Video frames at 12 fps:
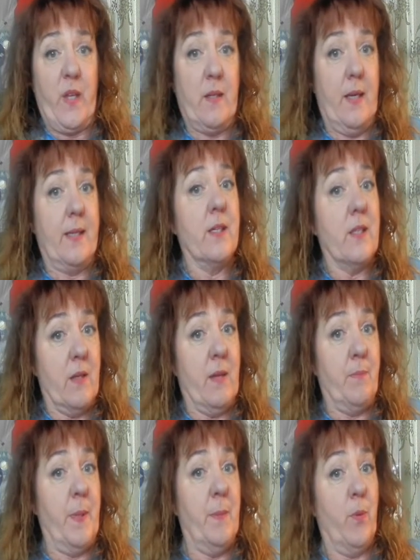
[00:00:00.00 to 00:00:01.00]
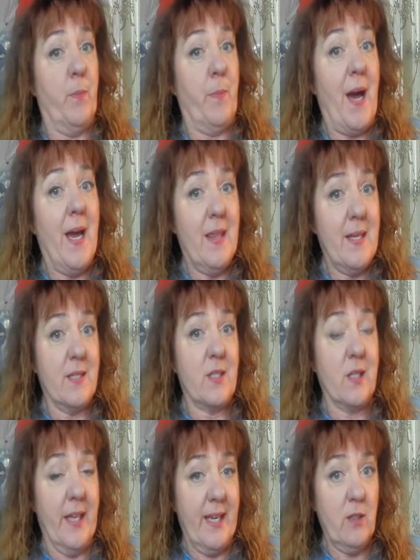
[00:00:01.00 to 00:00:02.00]
And people buy these
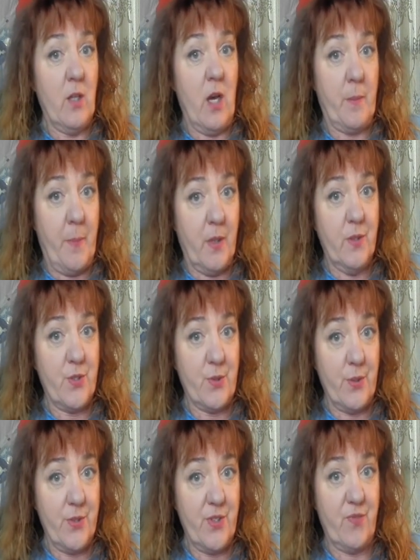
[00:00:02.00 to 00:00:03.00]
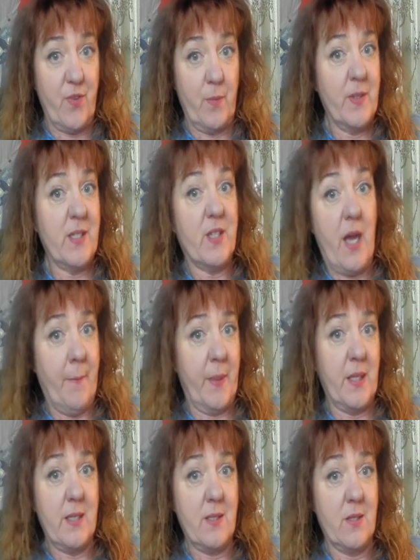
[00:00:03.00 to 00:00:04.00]
landlocked parcels from these
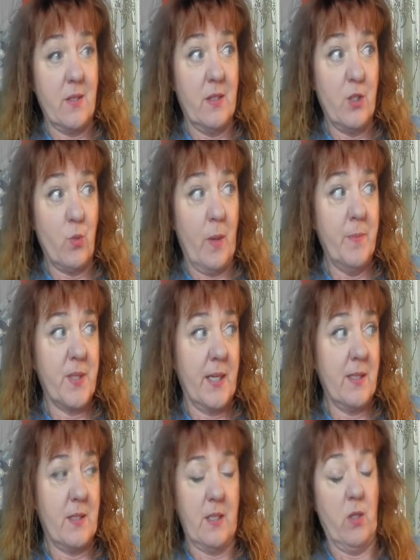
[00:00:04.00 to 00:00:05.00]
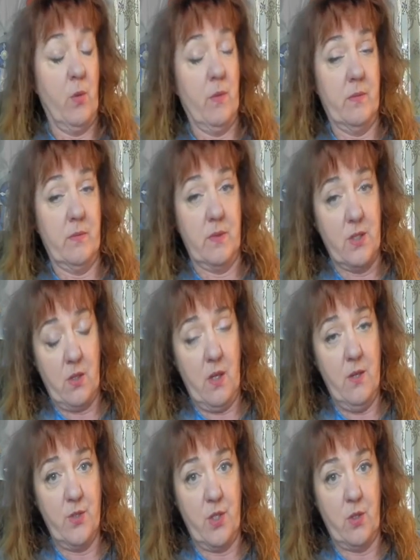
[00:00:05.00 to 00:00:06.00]
companies and these websites that don't
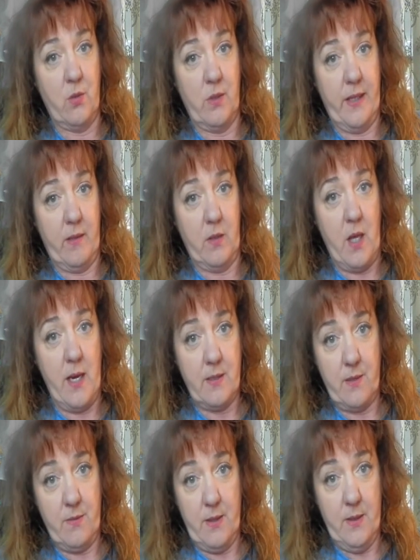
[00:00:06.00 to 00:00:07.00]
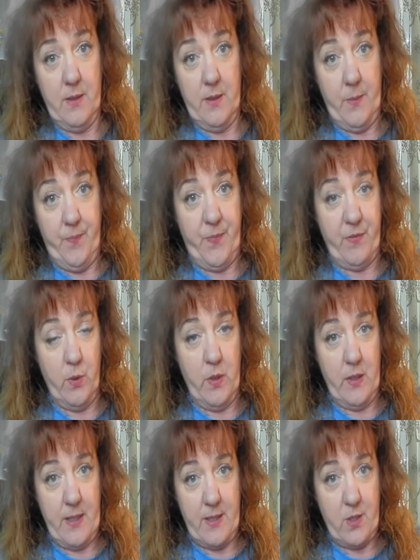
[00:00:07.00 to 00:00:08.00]
disclose that they're landlocked. If you
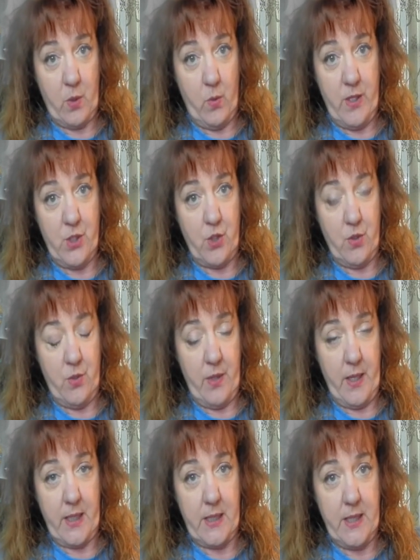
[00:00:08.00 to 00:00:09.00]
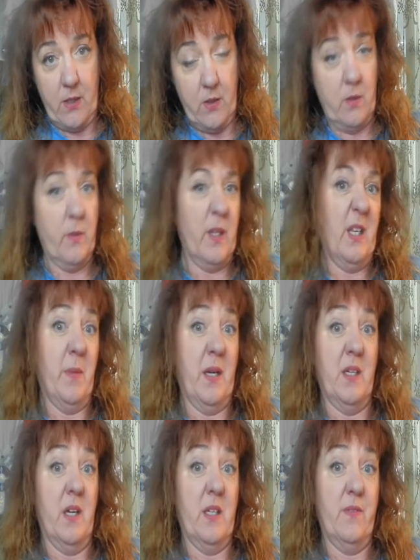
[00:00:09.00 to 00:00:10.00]
didn't ask the question, they're not going to tell you, and they might
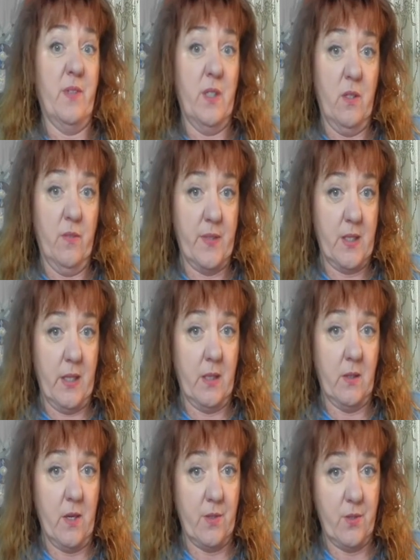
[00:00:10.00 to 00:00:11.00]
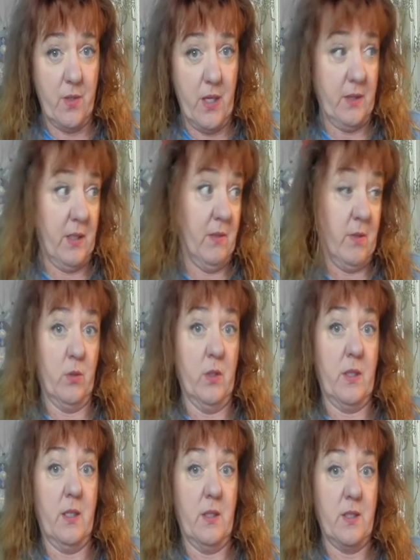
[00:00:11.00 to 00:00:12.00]
not even know if it's landlocked or not. They're
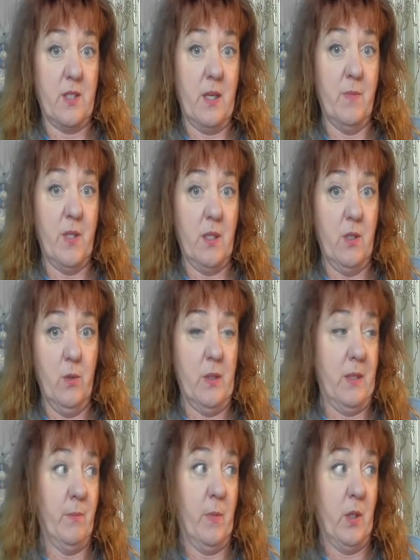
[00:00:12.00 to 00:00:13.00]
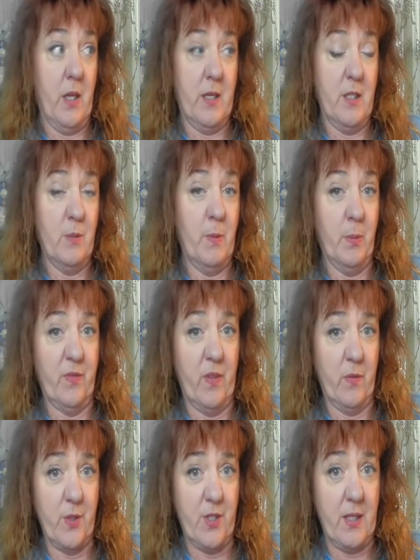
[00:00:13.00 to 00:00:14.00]
looking at the same thing you did. A lot of these people have
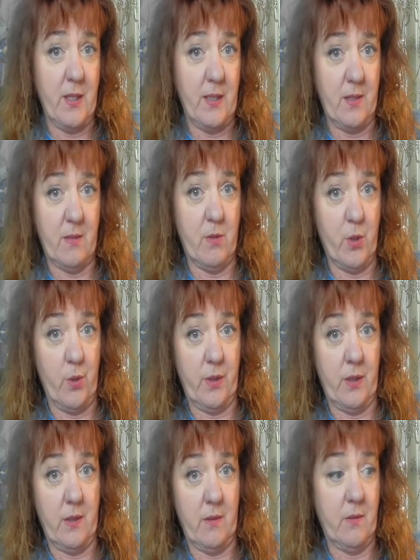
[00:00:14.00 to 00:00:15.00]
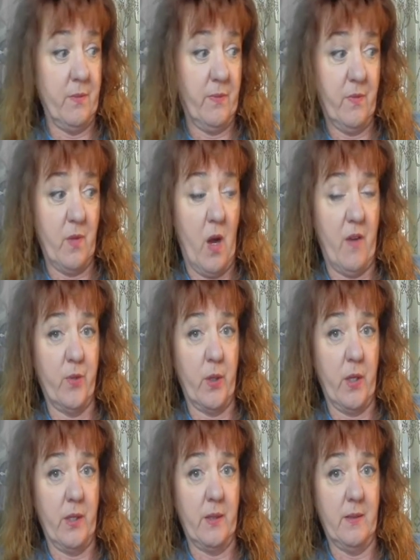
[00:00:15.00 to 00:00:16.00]
never seen this dirt that they're offering
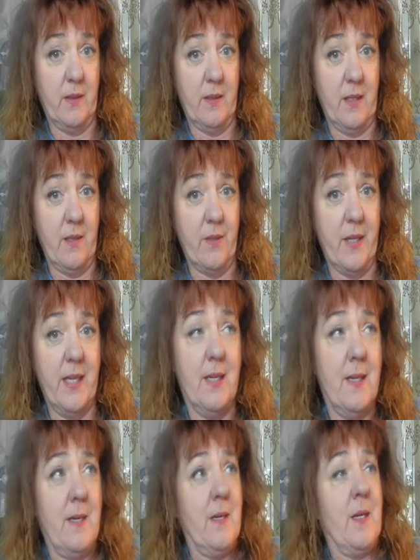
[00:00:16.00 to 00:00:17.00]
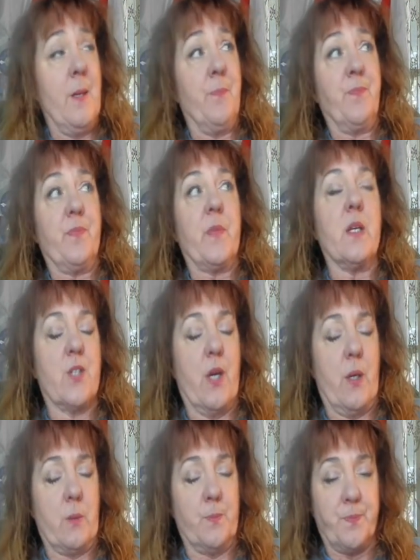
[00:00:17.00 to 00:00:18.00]
on the internet.
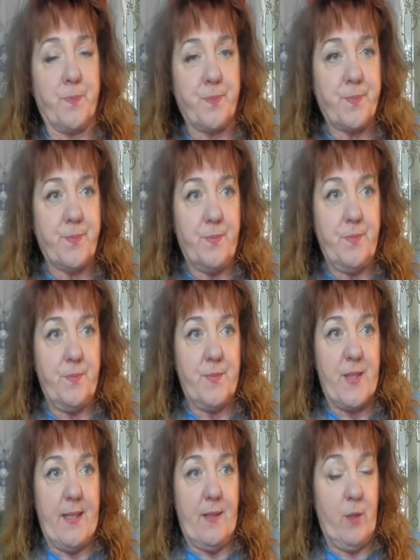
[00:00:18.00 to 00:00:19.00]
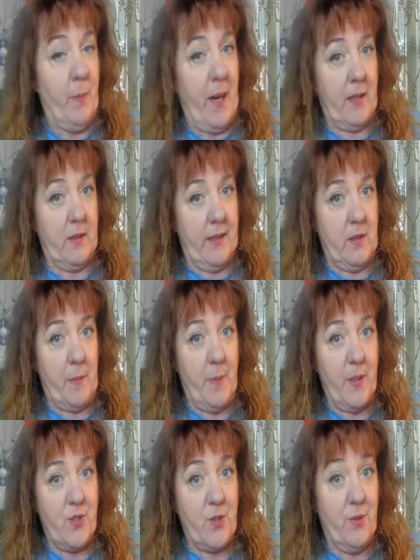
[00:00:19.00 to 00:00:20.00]
So you buy a landlocked
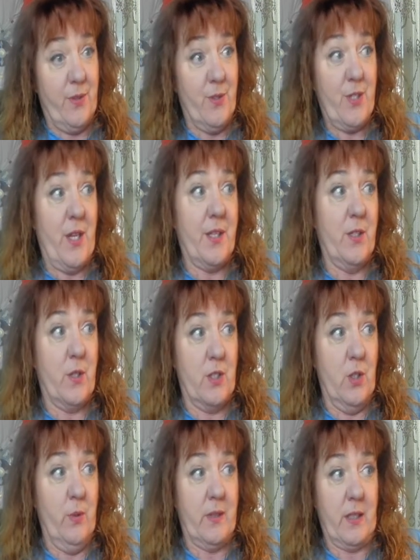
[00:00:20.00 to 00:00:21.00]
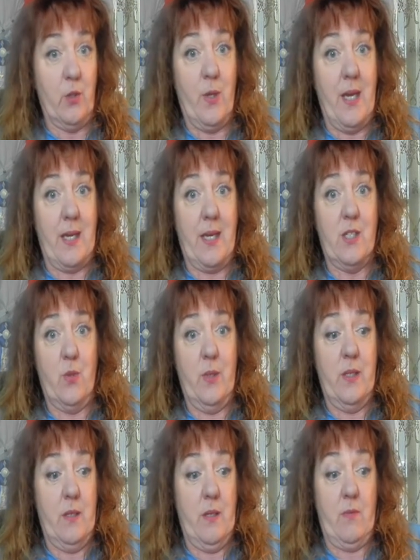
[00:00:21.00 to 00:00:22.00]
parcel, there's nothing you can do with it. You can't get to
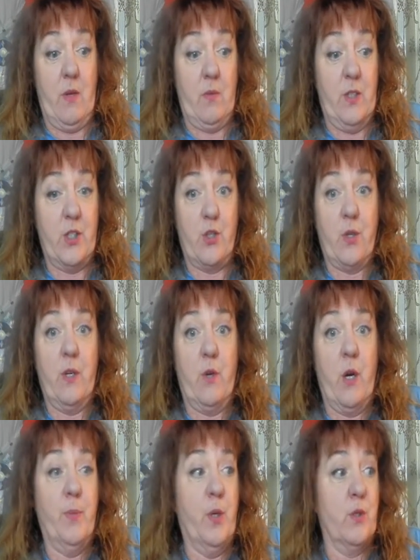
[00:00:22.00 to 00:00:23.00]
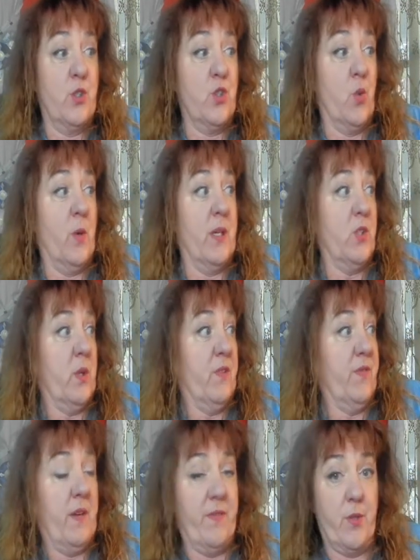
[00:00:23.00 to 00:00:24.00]
it unless you're going to approach 20,
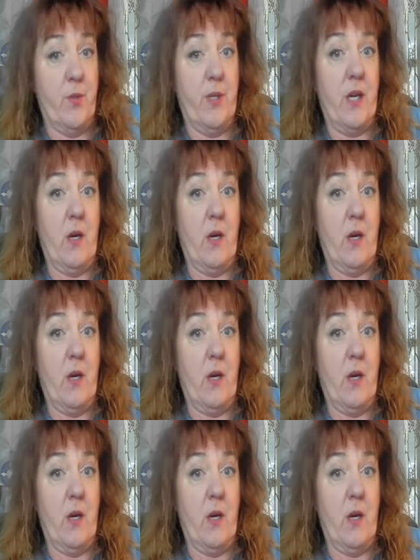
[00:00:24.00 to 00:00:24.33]
25, 30